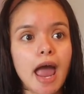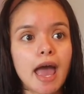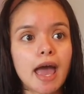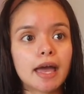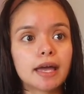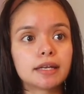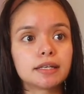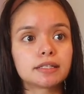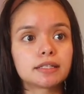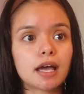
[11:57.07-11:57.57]

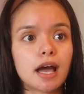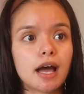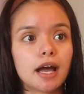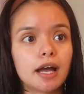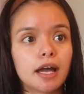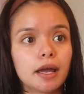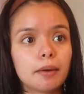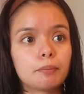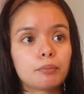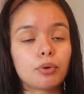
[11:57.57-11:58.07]
and
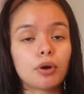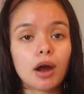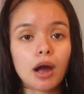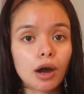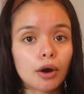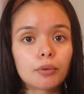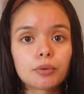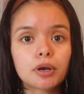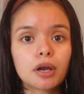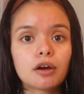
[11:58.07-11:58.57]
I'm
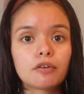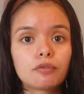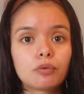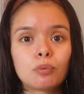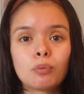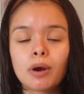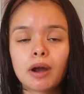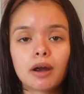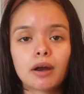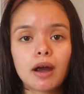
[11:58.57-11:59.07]
proud
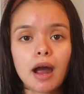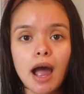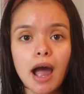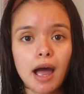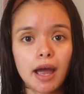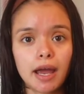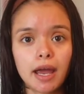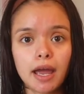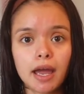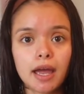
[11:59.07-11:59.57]
of where
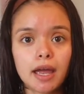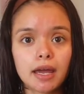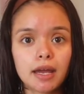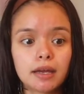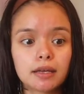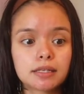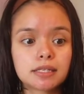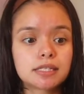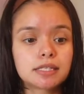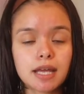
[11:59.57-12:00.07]
I,
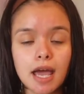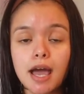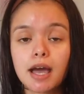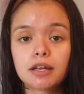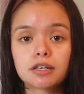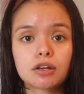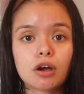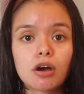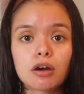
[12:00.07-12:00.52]
I stand